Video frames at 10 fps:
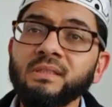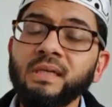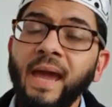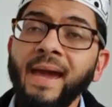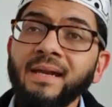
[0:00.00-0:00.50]

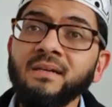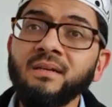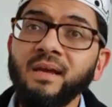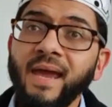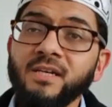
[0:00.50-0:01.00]
can
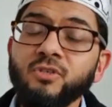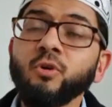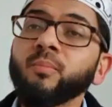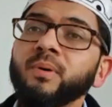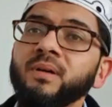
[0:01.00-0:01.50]
end
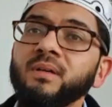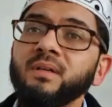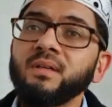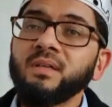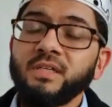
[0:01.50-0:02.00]
up
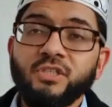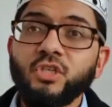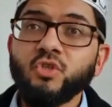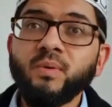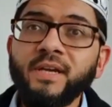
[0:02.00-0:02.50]
in a
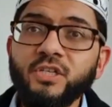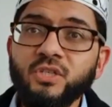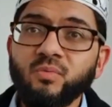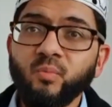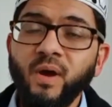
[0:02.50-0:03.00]

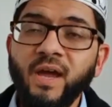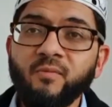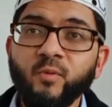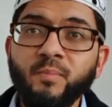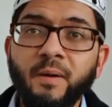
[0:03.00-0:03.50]
situation where
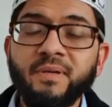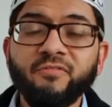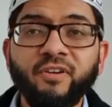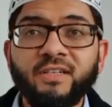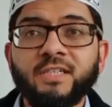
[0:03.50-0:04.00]
we might be
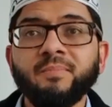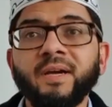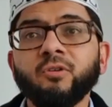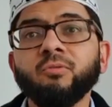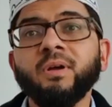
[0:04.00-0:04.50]
affected by
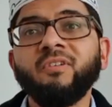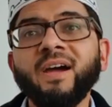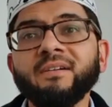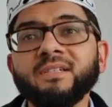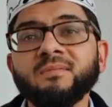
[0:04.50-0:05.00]

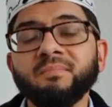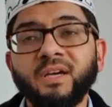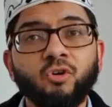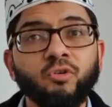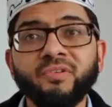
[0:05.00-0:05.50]
coronavirus, by
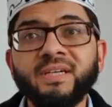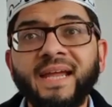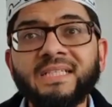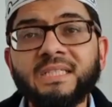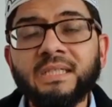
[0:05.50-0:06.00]
COVID
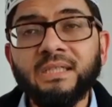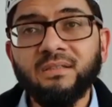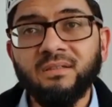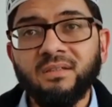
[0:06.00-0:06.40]
19.